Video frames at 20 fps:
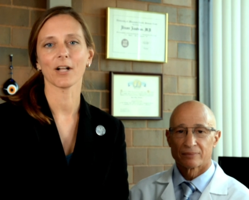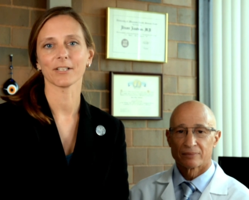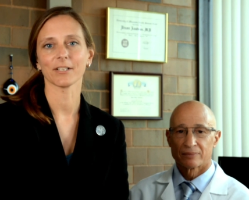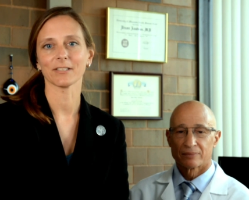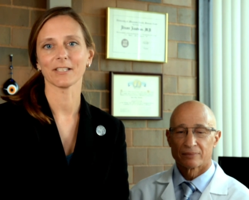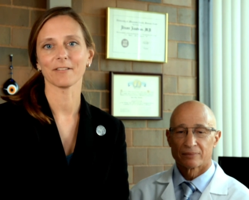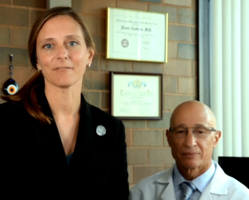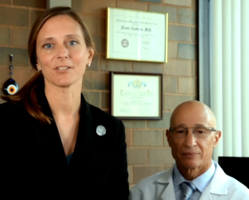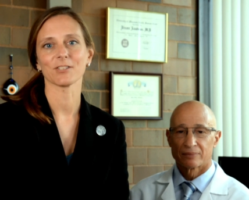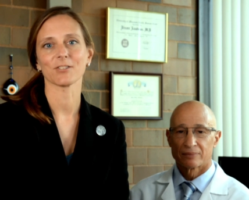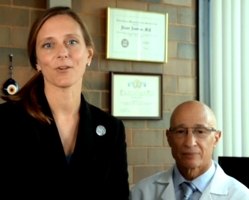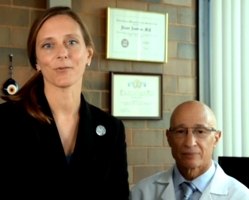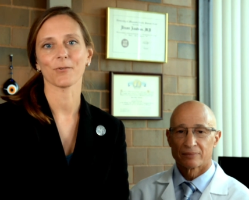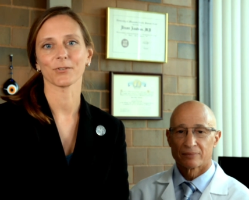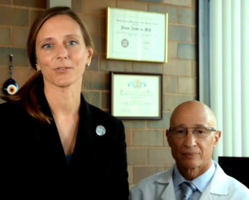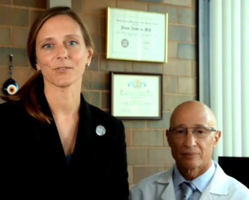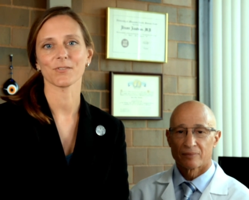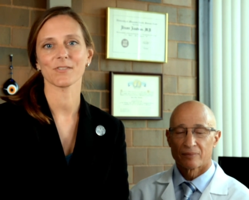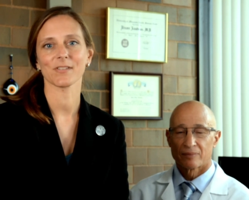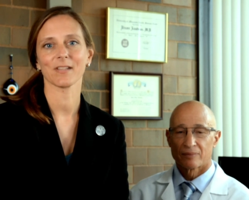Speaker 1: our living
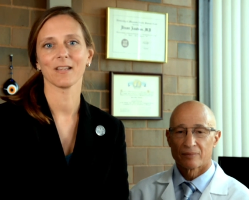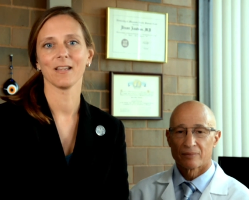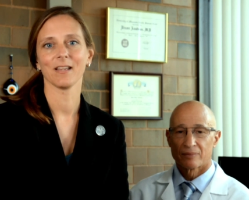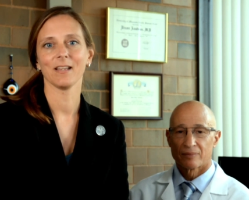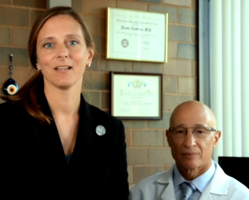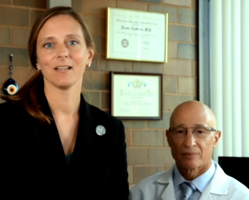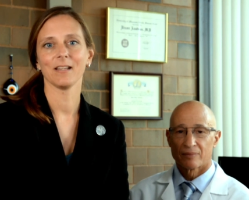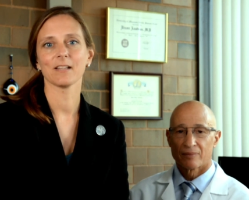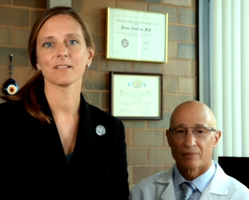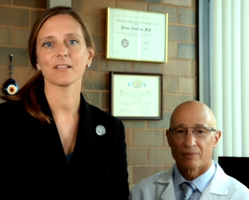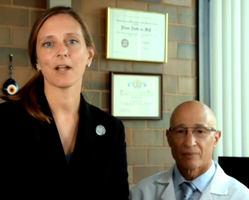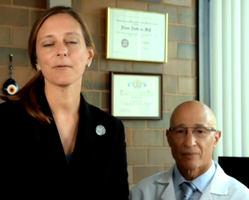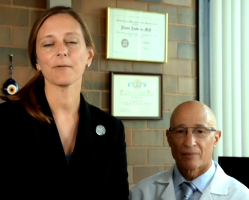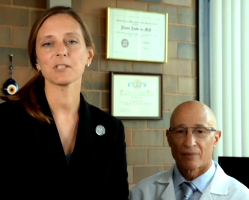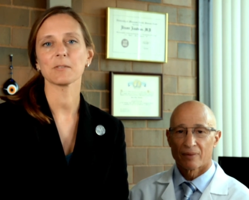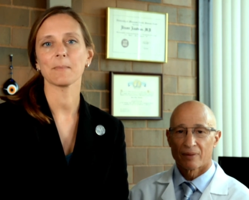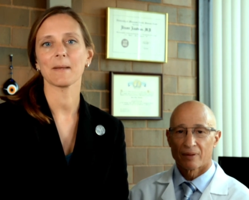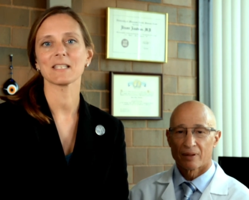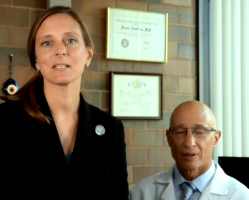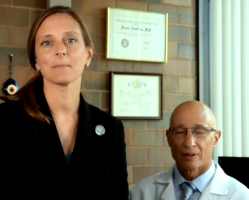donors. It's our
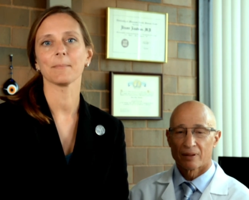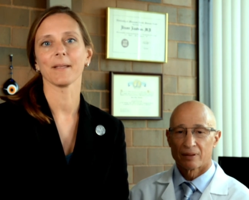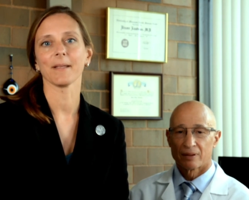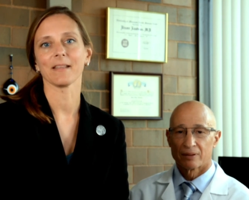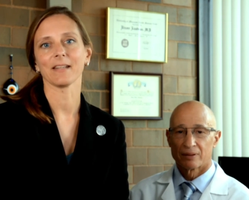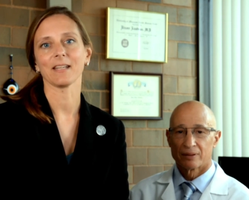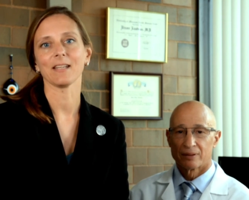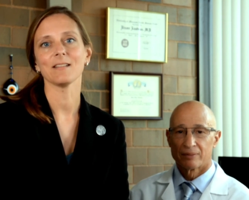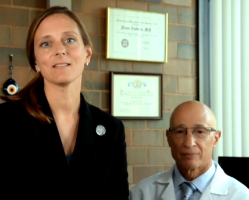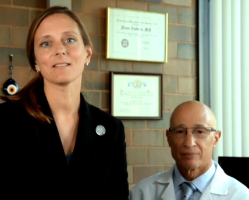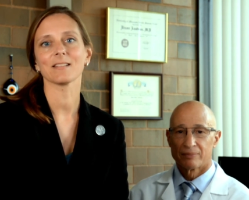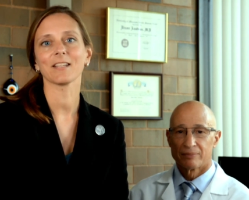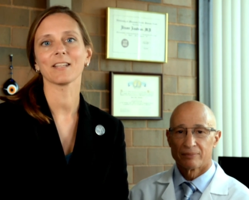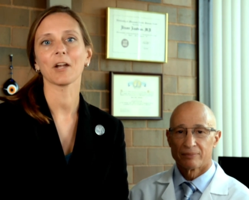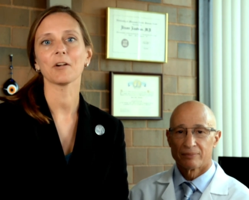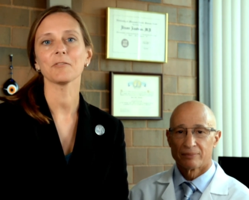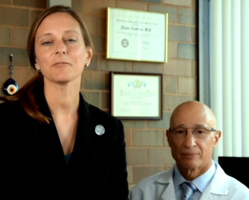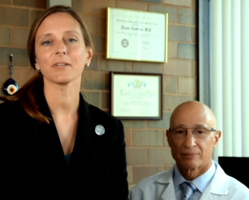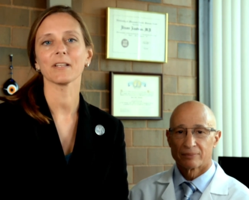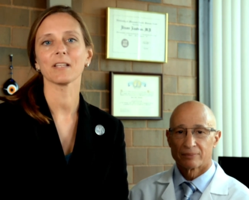responsibility to
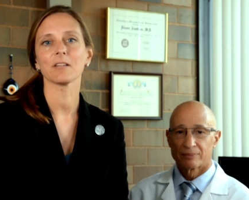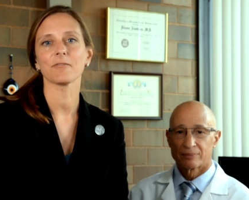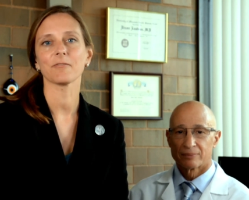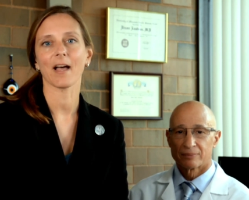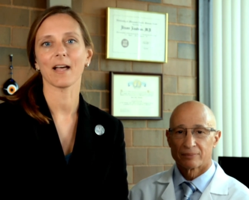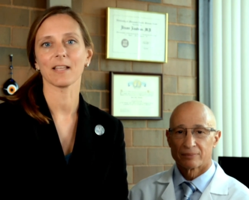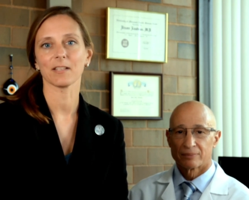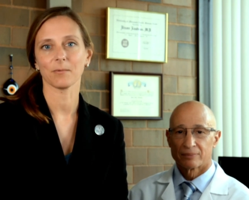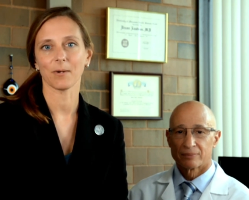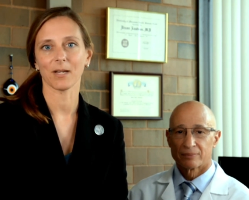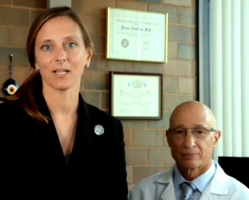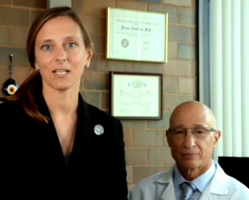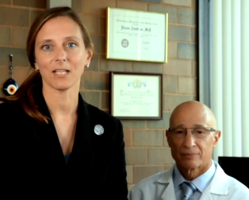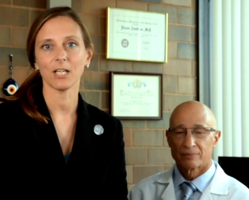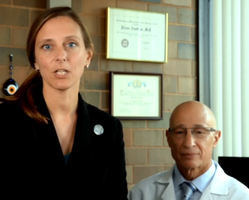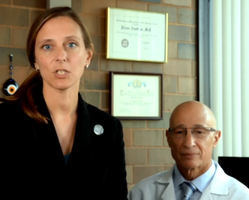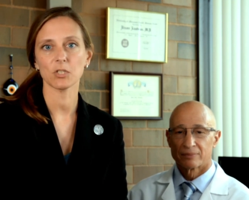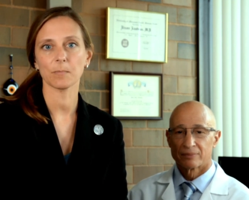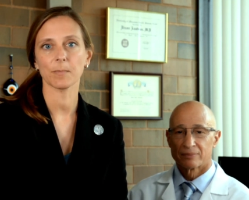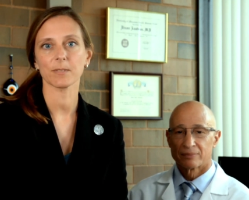carefully evaluate
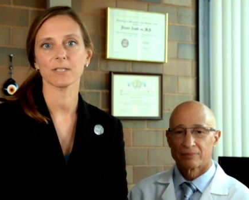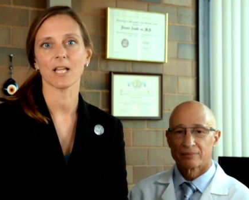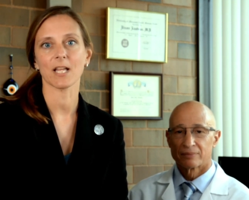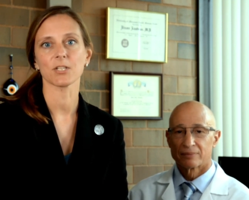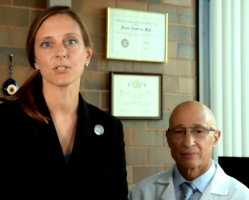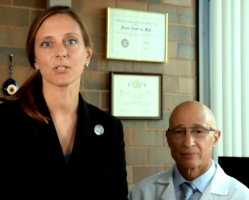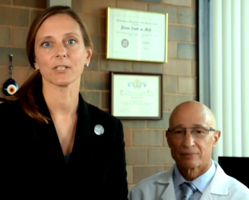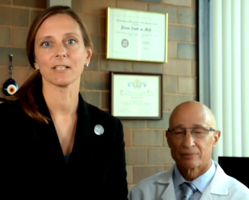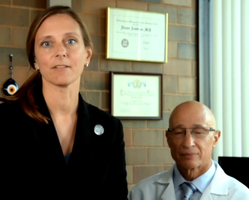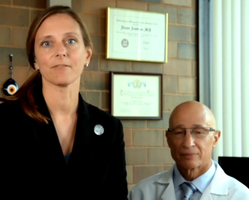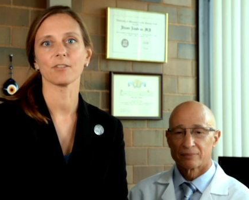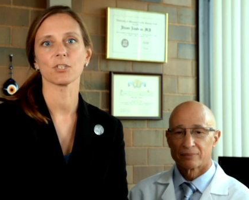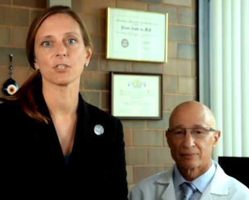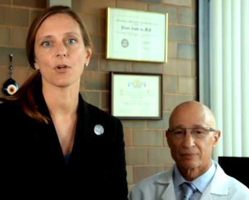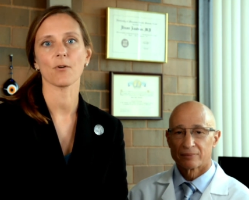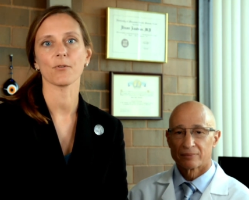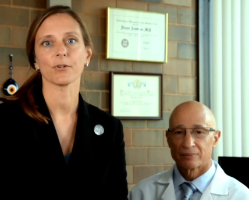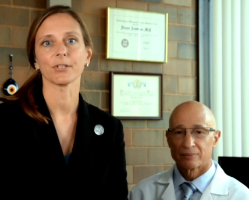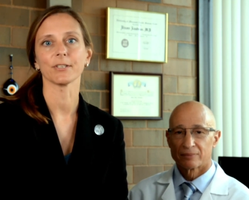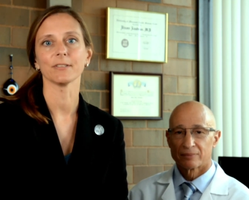each potential living
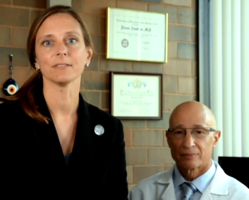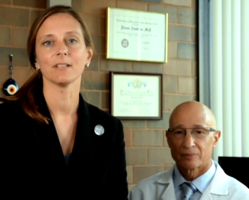donor.